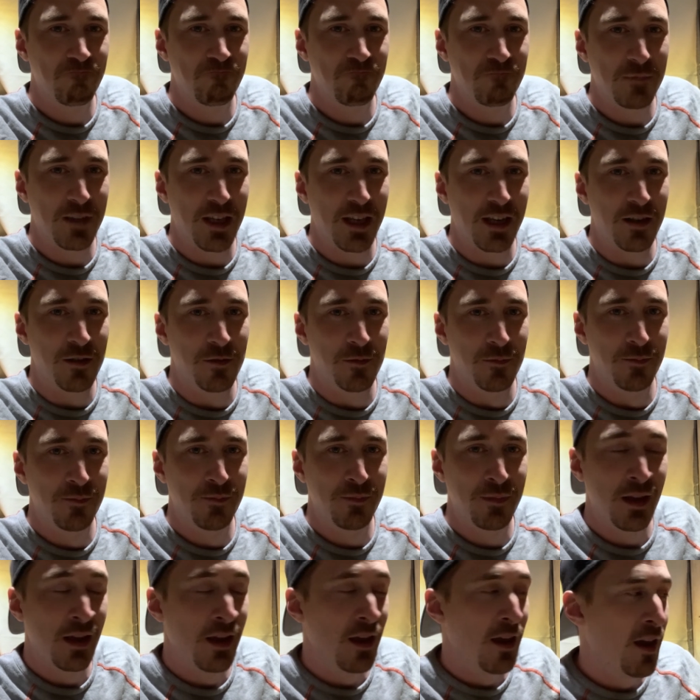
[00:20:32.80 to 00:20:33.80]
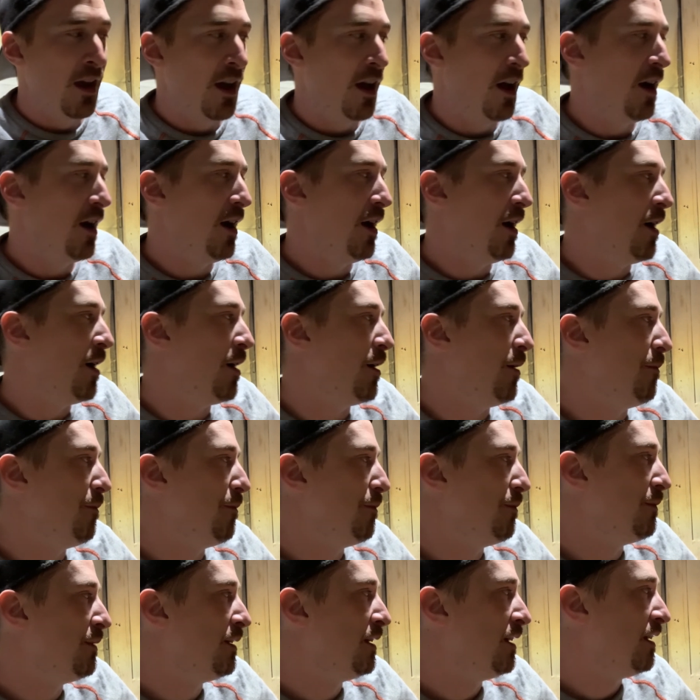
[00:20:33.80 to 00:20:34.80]
Giggle.
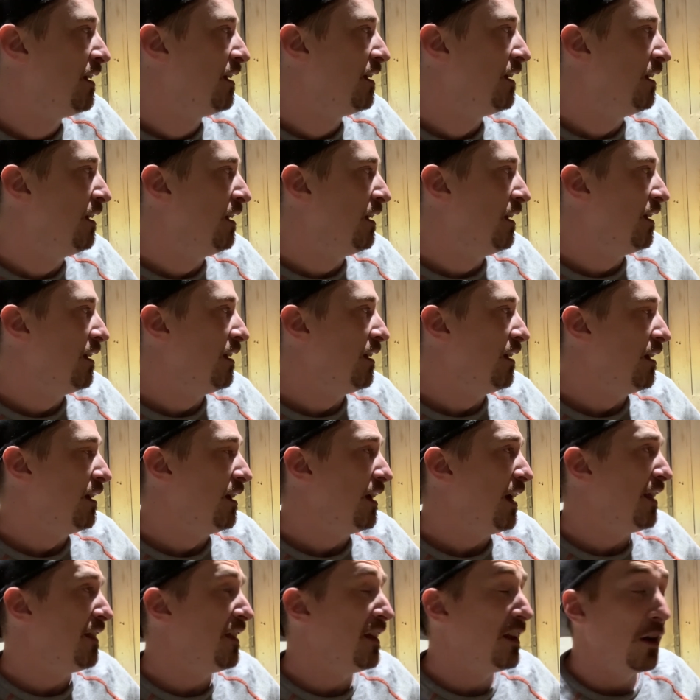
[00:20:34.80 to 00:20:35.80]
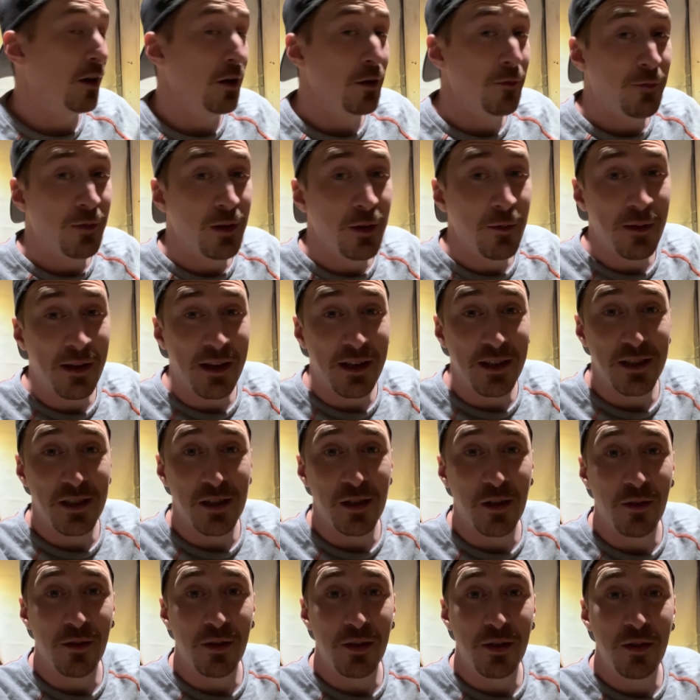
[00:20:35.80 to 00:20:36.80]
And then hopefully we can
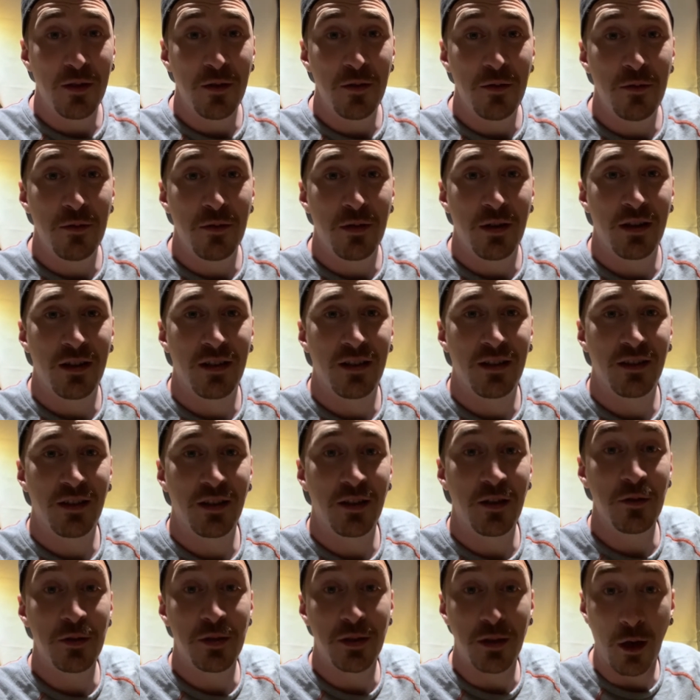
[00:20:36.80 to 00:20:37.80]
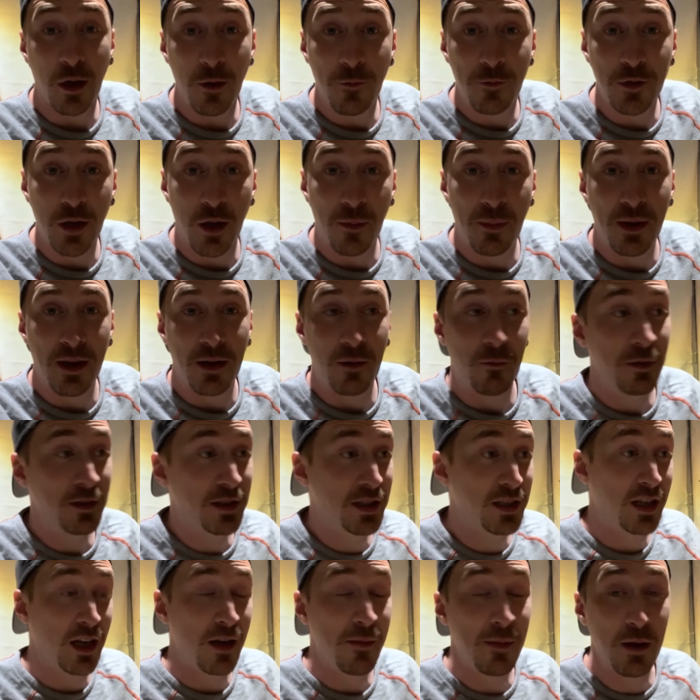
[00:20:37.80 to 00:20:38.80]
slot the new stovetop in, which is
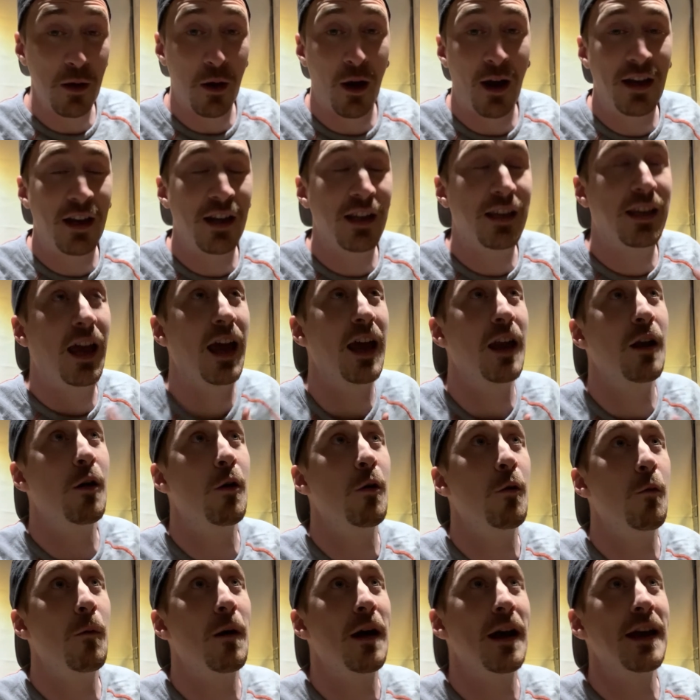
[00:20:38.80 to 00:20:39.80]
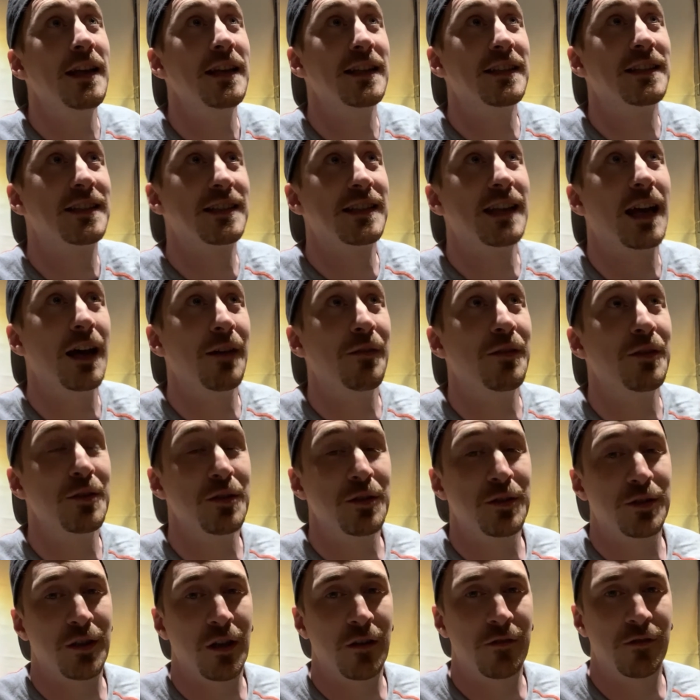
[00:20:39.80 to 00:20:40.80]
going to be, and I cannot wait to have the new
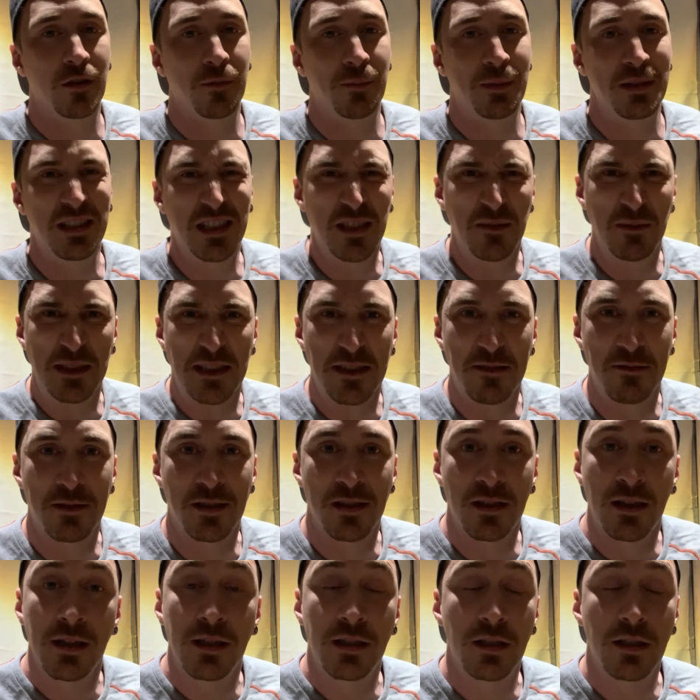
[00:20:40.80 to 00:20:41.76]
stovetop in. It's going to be so excited.